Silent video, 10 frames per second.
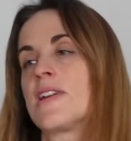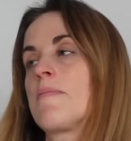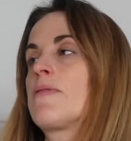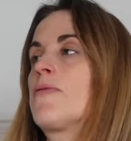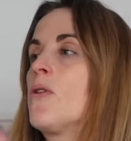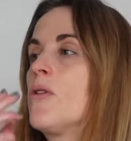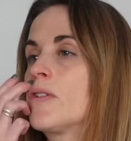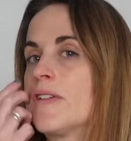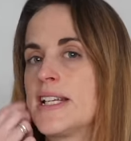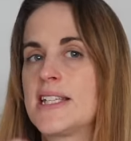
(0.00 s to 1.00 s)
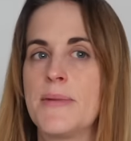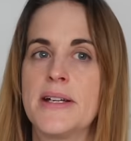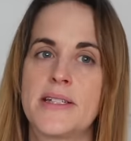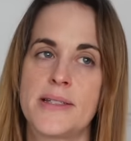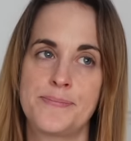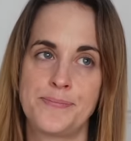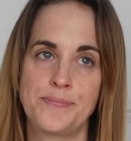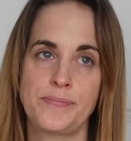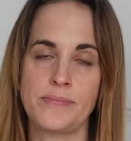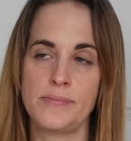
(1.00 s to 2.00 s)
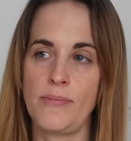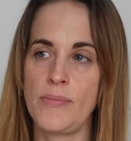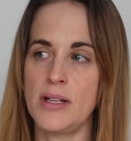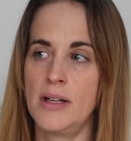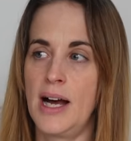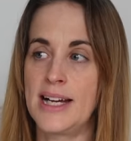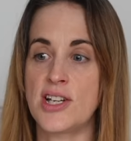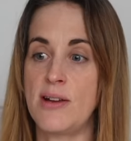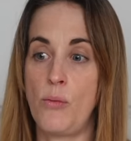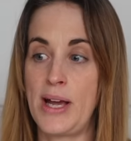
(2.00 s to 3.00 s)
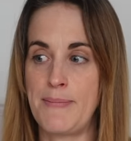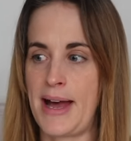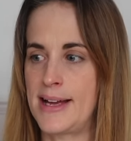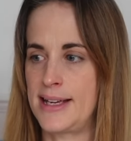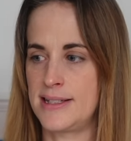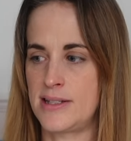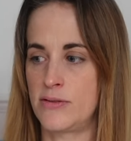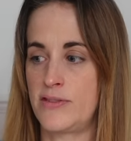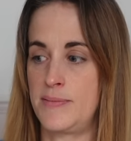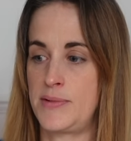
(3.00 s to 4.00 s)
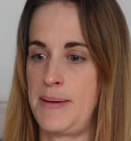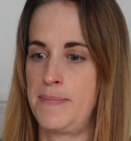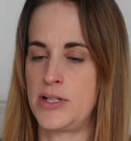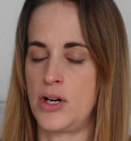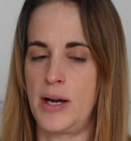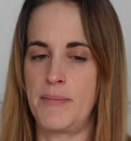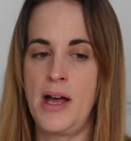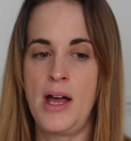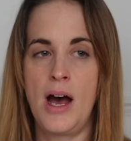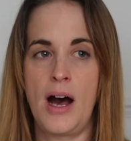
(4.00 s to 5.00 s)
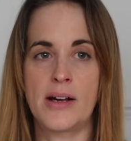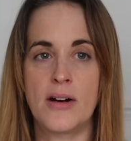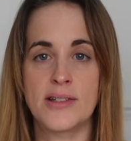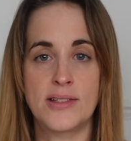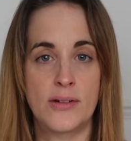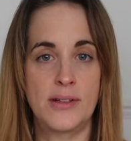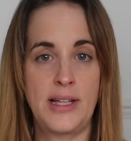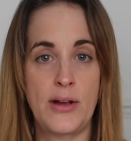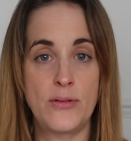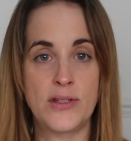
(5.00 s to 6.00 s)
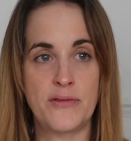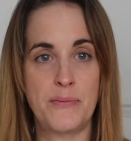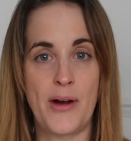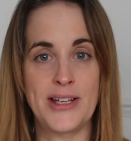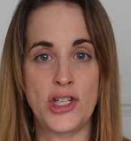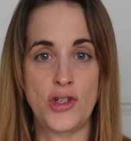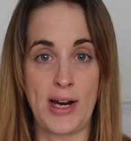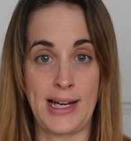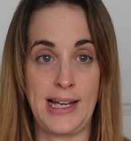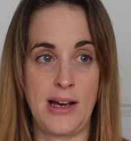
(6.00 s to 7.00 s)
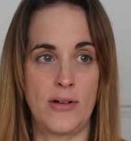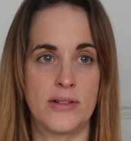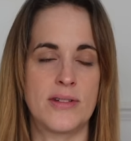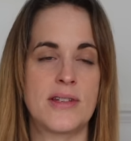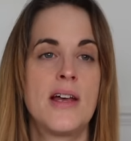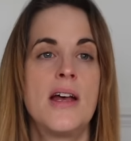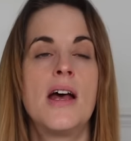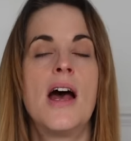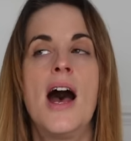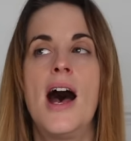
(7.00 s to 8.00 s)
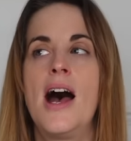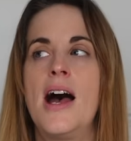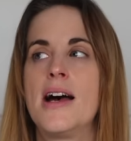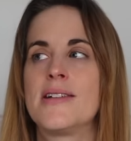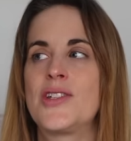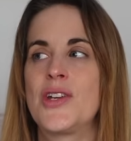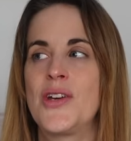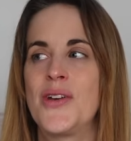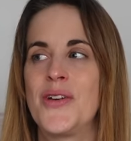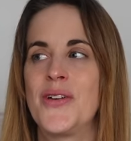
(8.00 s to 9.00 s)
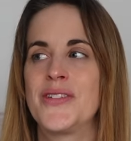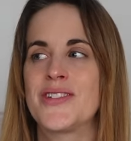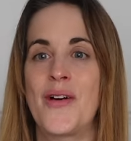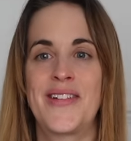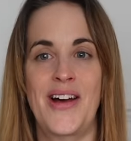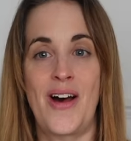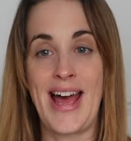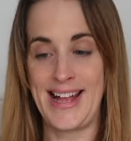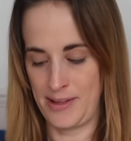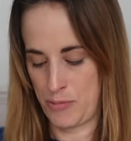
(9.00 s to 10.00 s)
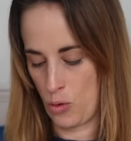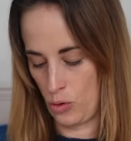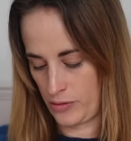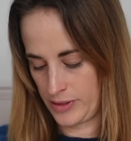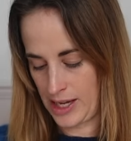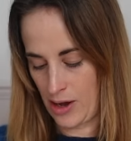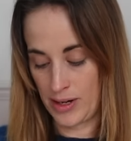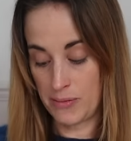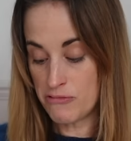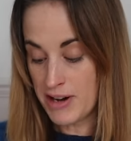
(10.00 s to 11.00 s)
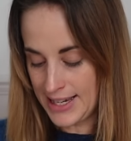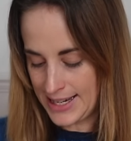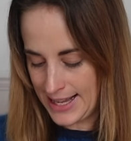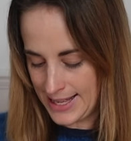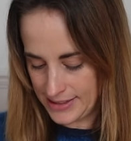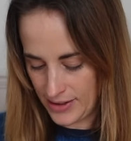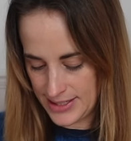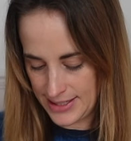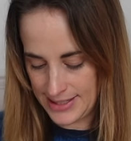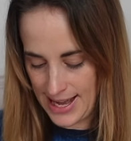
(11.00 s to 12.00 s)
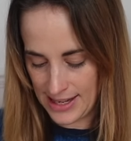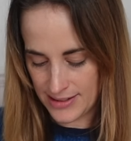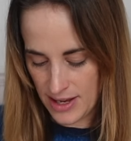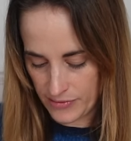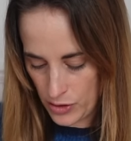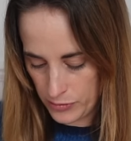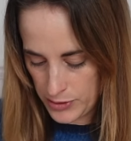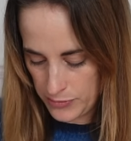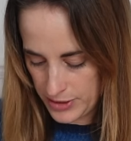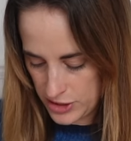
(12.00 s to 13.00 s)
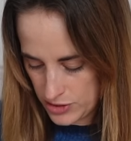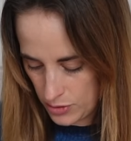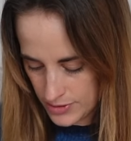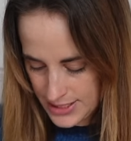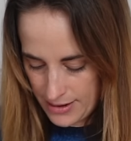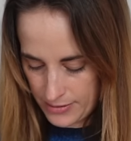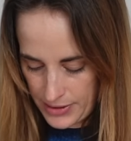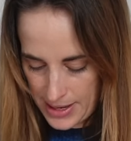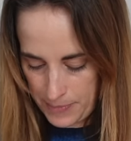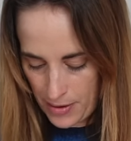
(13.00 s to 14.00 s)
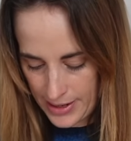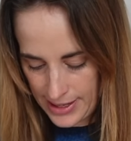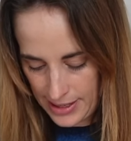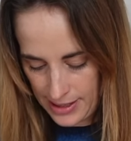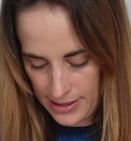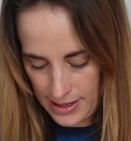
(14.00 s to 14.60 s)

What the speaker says: So before Christmas, actually way back in sort of September time, I cast on loads of my Strictly yarns so that I had them all on the go. And I'm really glad that I did that because I've got a few finished socks out of it. But I